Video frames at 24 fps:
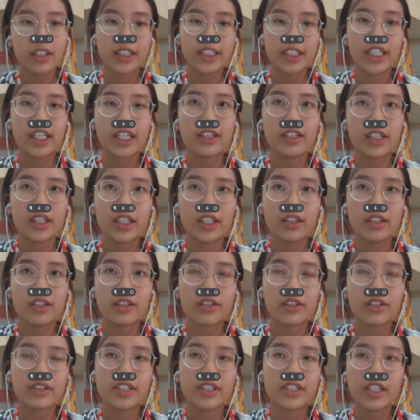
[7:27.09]
Then in
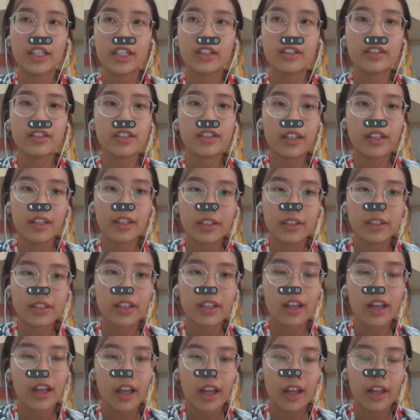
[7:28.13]
the second years,
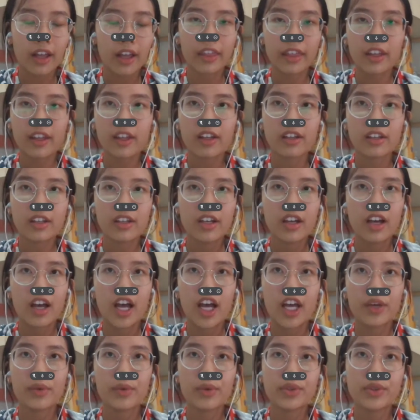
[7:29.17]
I think
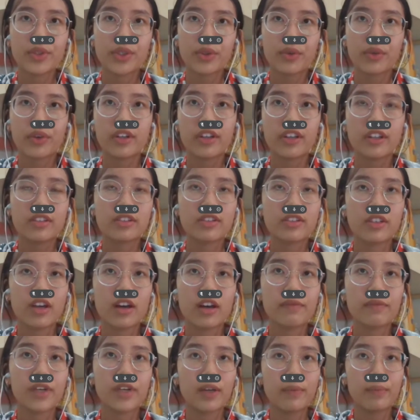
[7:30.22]
I will join in
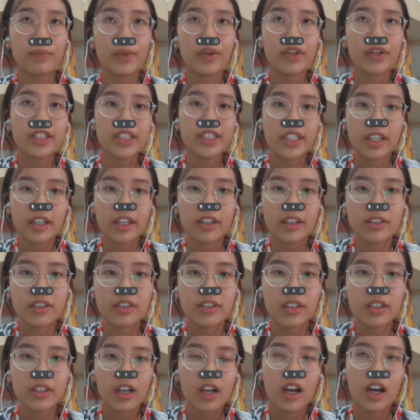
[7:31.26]
some
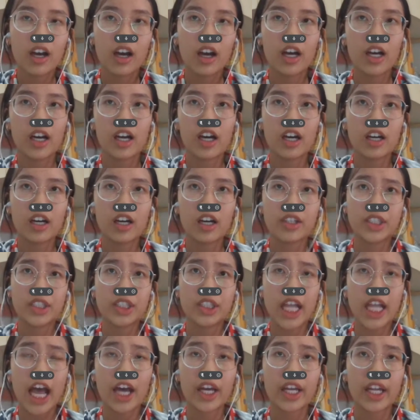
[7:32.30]
communities, uh,
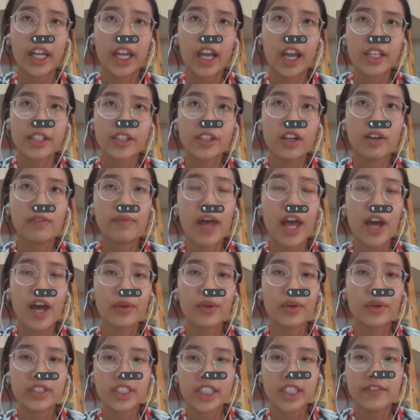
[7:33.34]
some
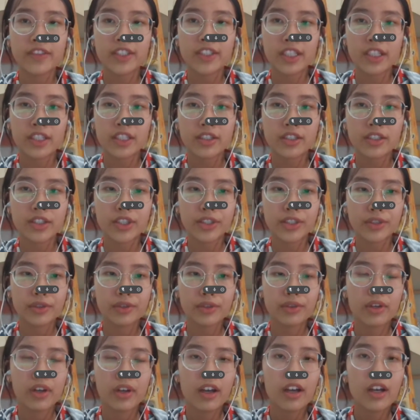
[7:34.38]
outdoor activities
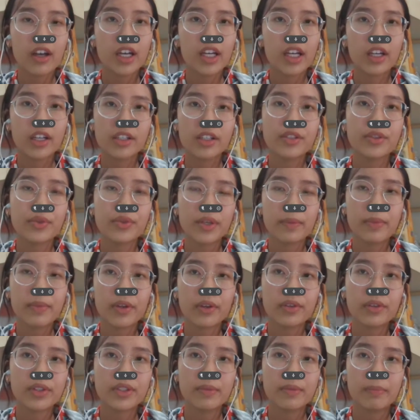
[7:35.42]
to
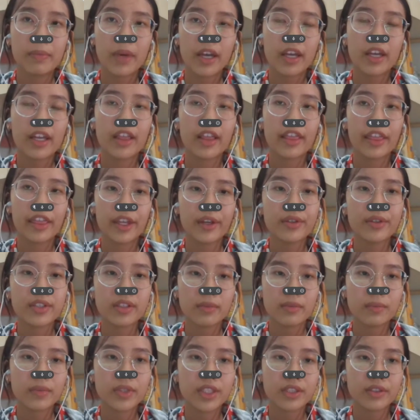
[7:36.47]
contribute my
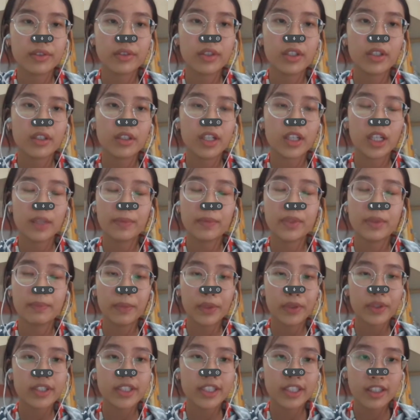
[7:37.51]
enthusiasm to the
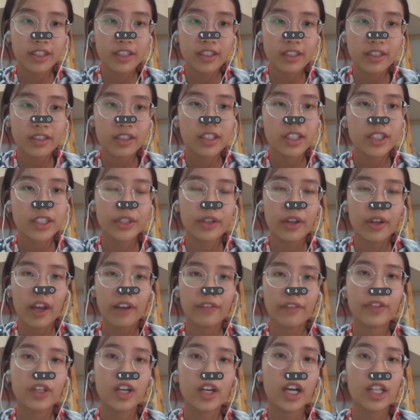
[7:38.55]
communities to have
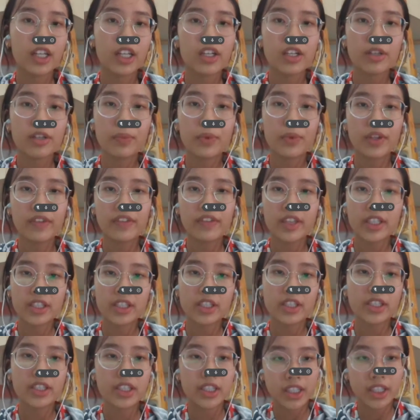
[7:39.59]
the
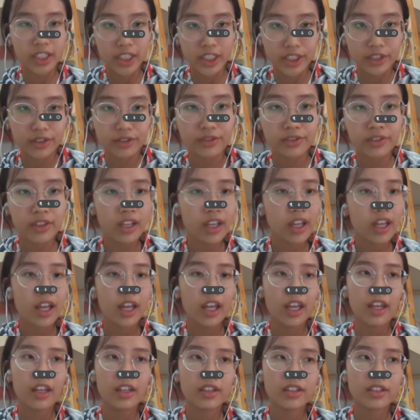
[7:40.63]
underprivileged too.
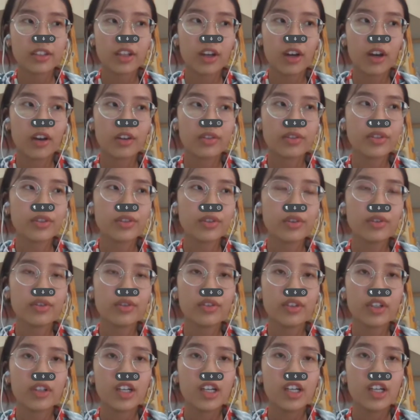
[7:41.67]
And also
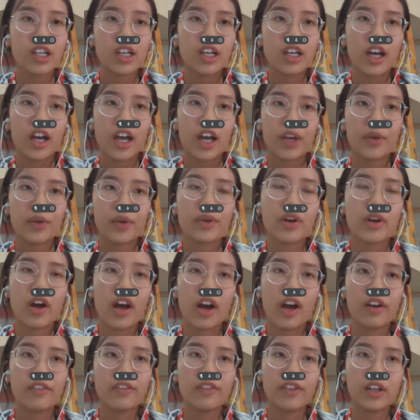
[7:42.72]
I will
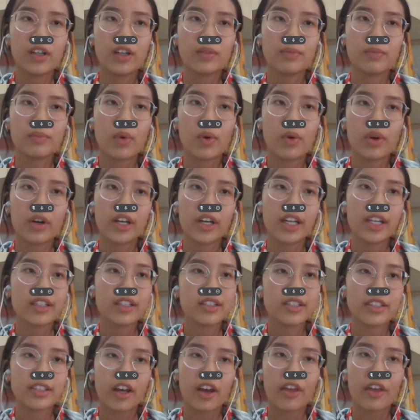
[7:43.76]
have a more
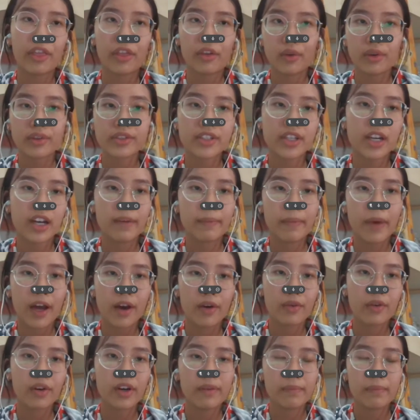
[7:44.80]
inside thought
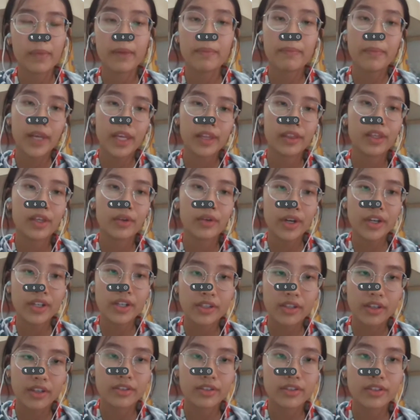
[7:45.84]
about my main
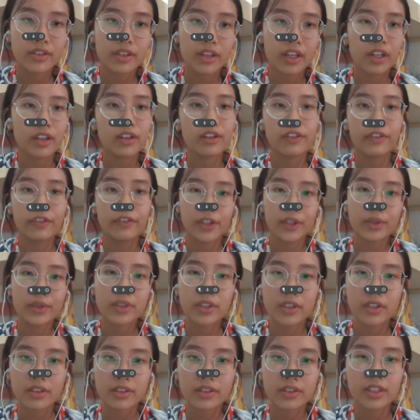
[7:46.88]
directions in the
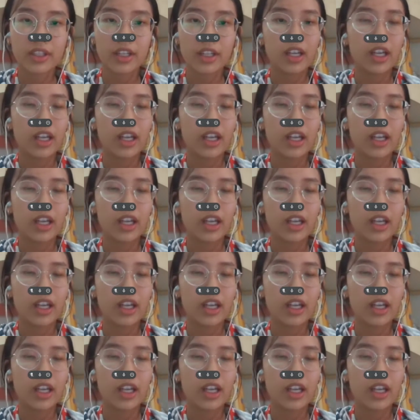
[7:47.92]
futures.